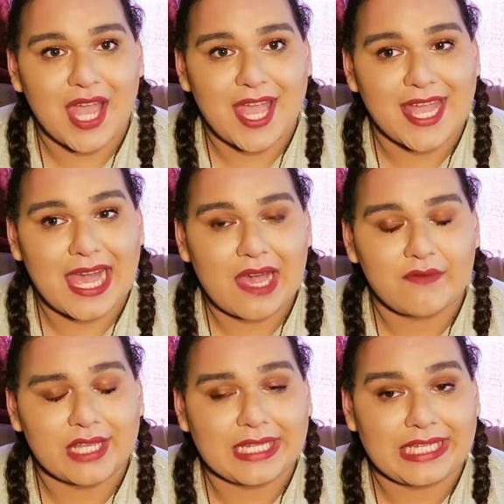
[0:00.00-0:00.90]
I
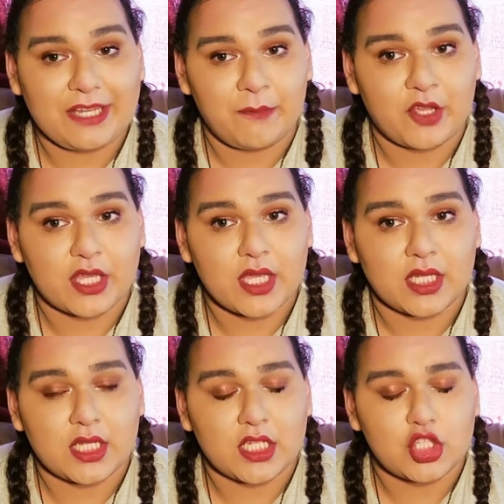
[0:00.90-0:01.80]
have an ebook, and
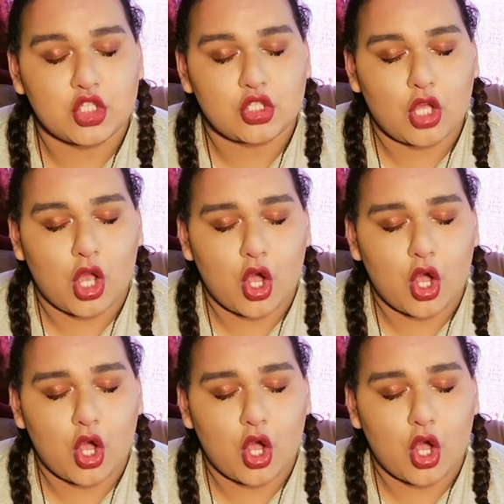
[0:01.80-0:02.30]
it is so